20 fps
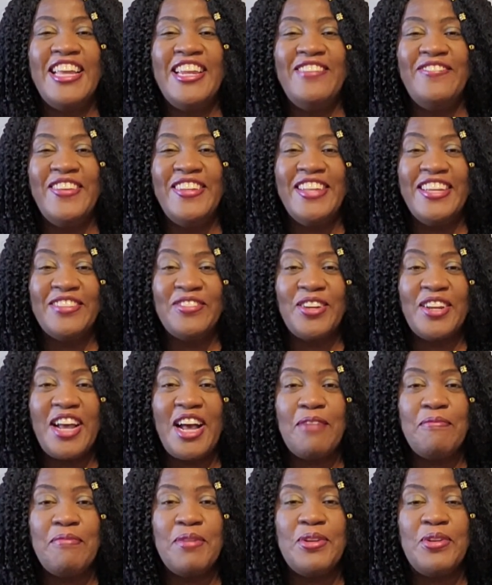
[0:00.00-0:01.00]
That's what
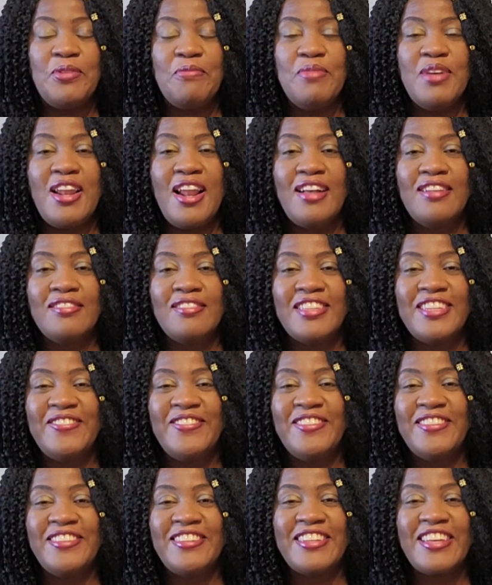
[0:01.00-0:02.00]
happened to me last
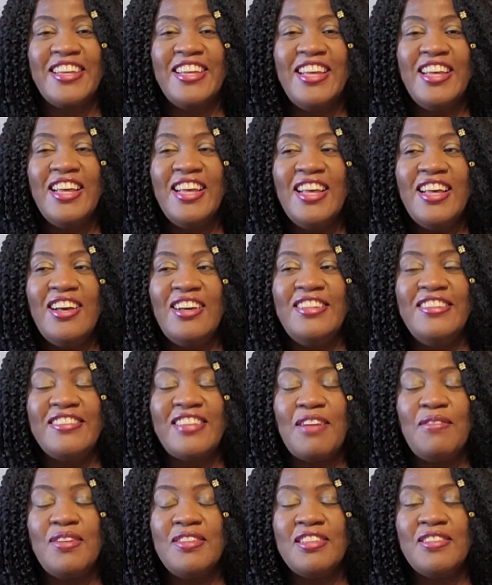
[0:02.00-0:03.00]
semester. In
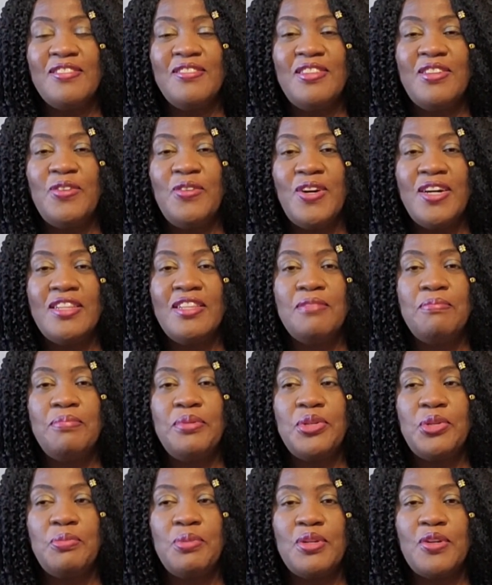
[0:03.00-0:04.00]
summer semester, we were at the
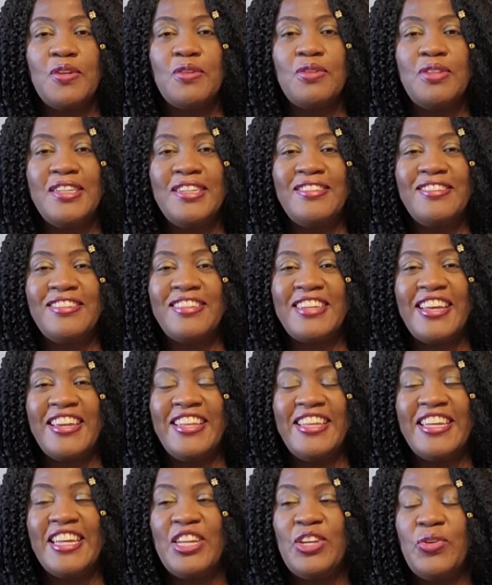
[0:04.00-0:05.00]
beach, but I was still
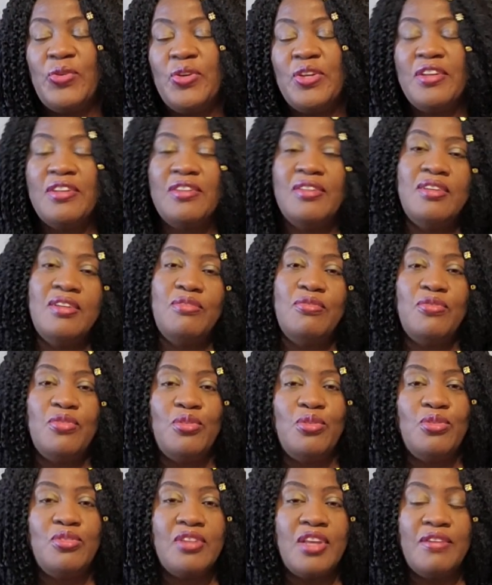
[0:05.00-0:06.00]
studying and doing a
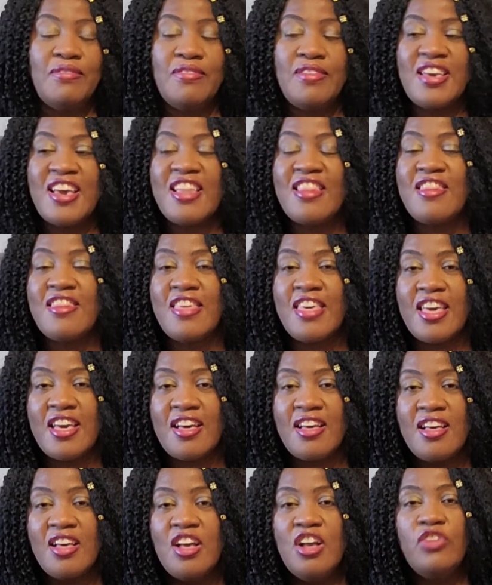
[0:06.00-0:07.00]
few stuff here and
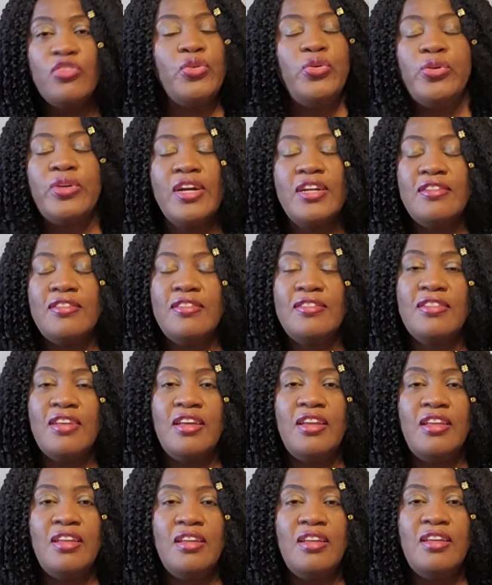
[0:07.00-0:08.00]
there. So you can
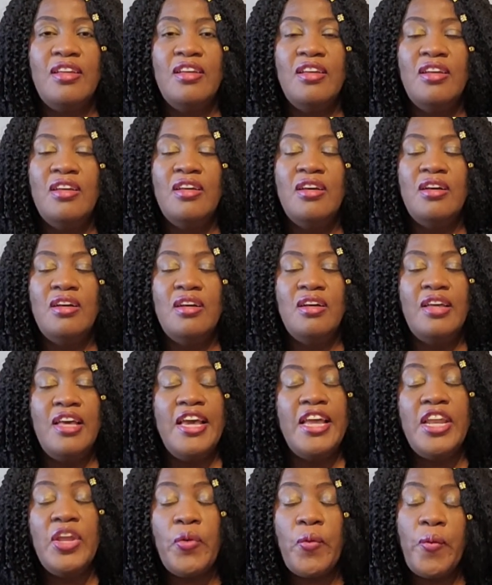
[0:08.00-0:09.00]
study
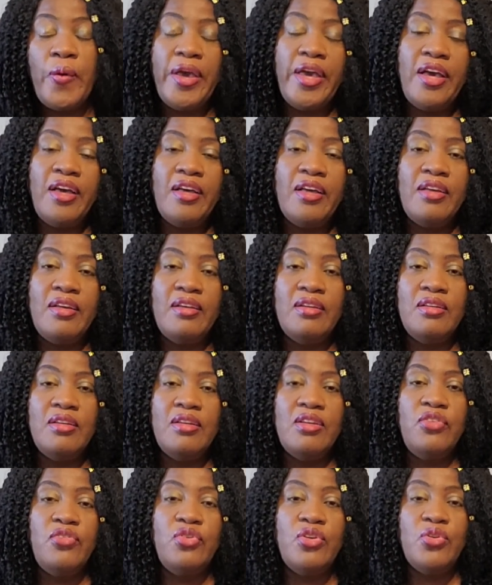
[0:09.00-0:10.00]
anywhere.
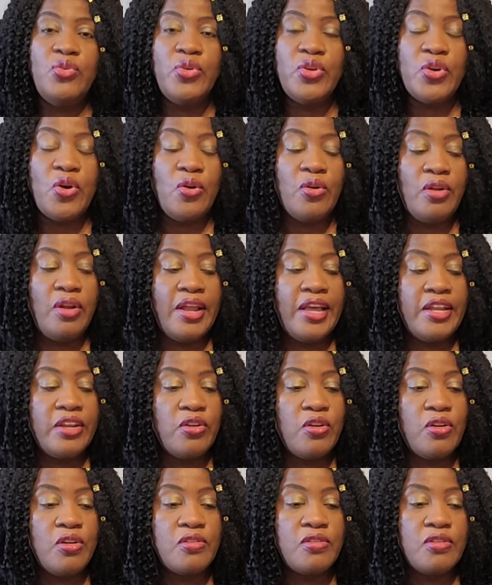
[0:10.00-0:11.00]
If you're doing online
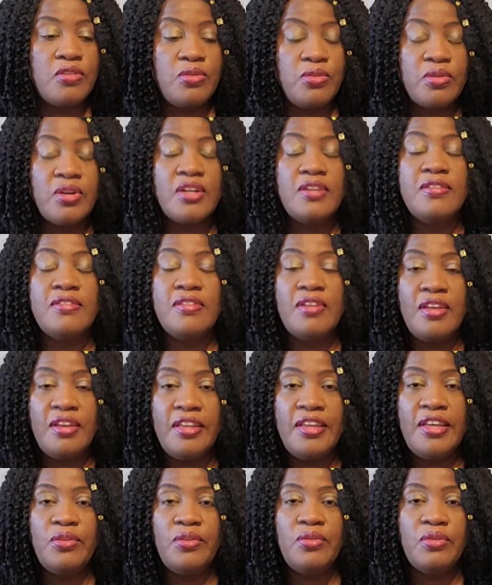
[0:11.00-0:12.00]
courses, you can
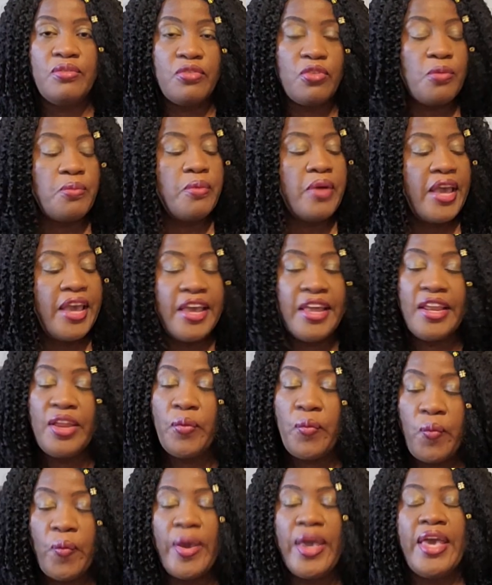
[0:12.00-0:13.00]
study from
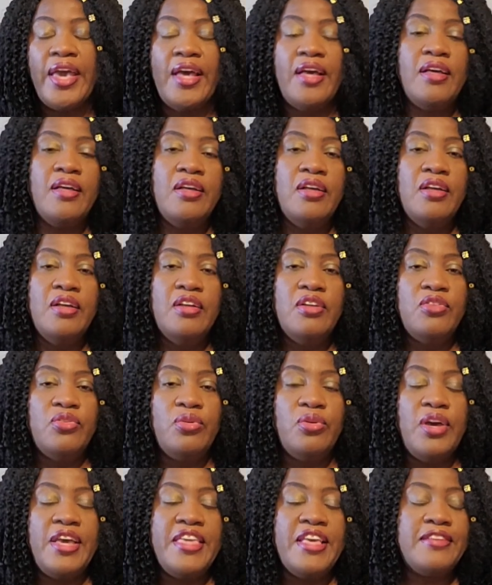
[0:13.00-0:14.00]
anywhere.
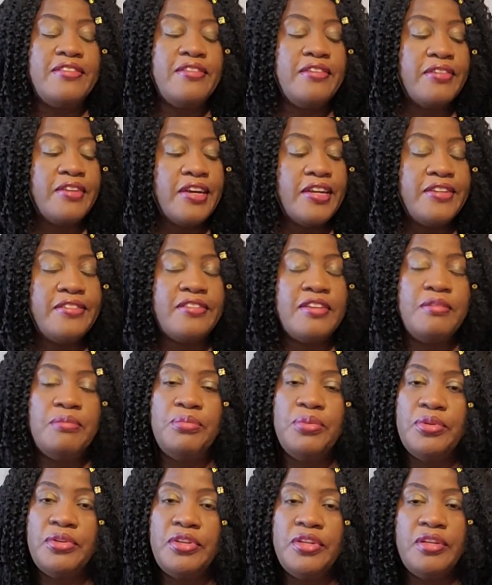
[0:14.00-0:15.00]
So I just encourage
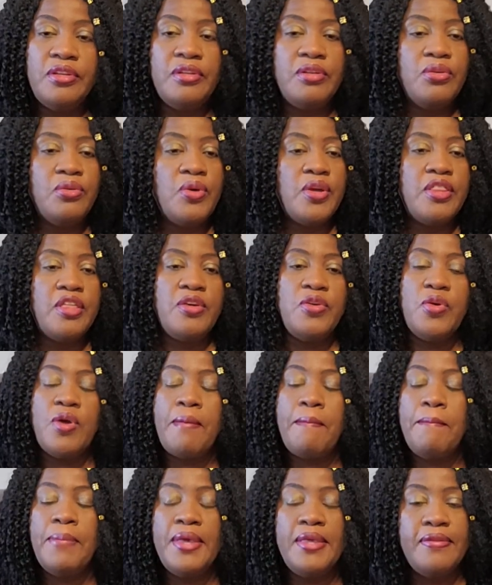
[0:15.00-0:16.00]
somebody, whether you are
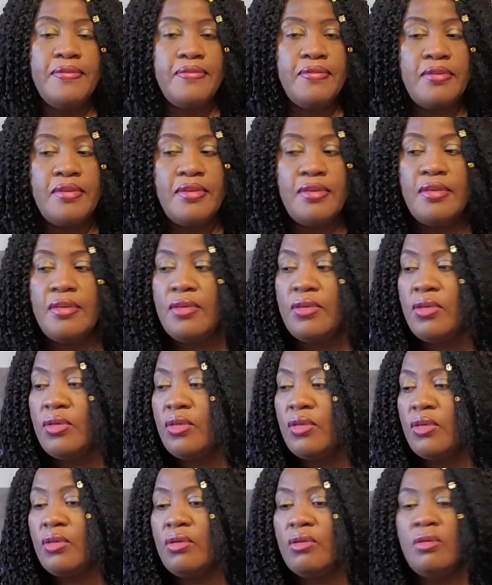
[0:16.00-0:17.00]

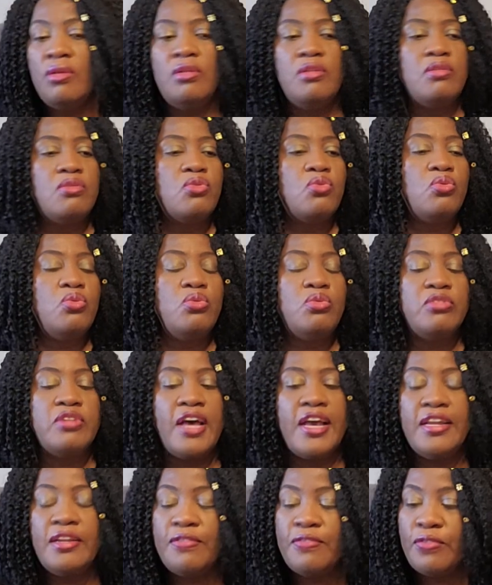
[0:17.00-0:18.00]
busy, it's too
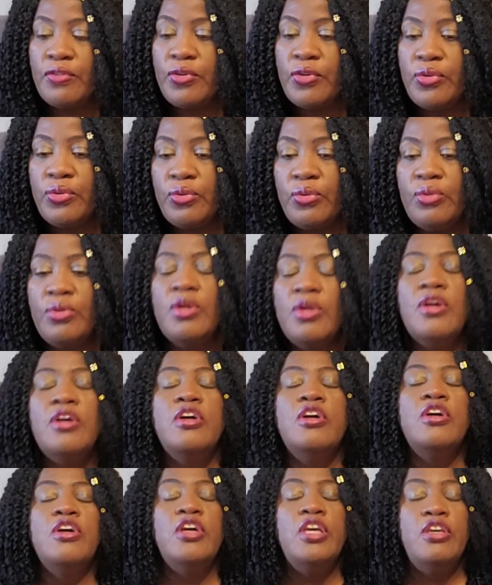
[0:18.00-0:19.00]
tight for you,
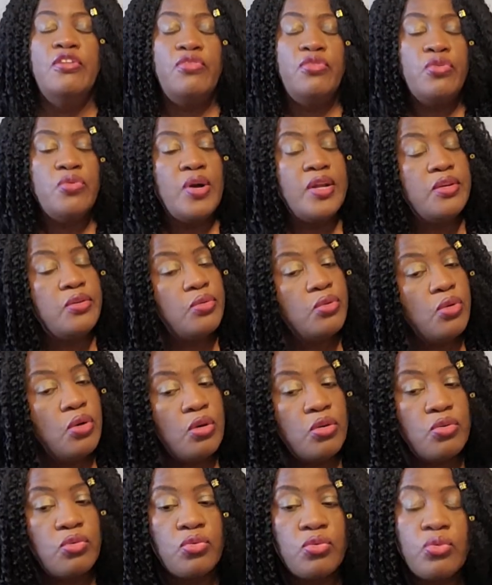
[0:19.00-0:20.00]
if you want to
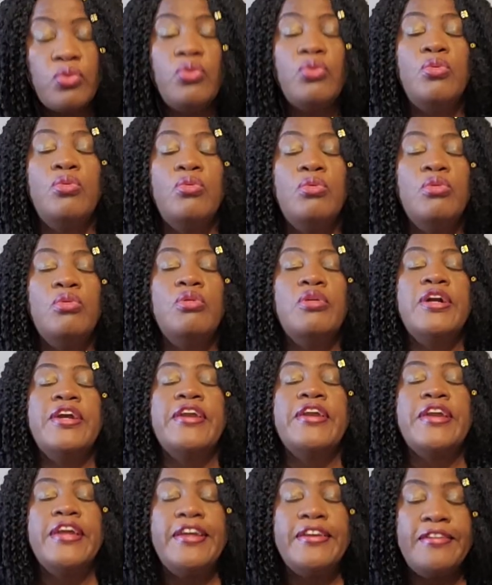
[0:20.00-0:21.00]
go to school,
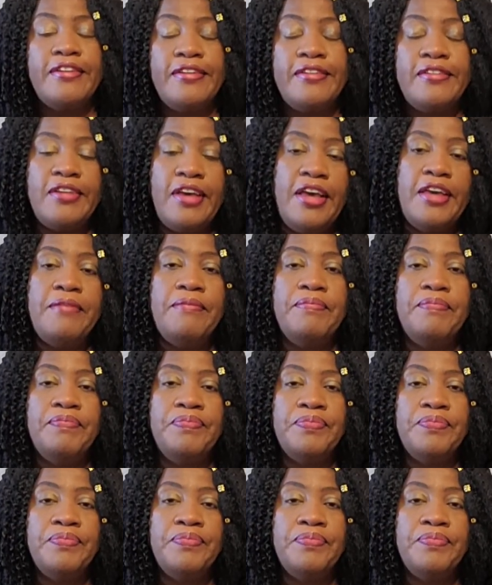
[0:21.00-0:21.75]
create a time.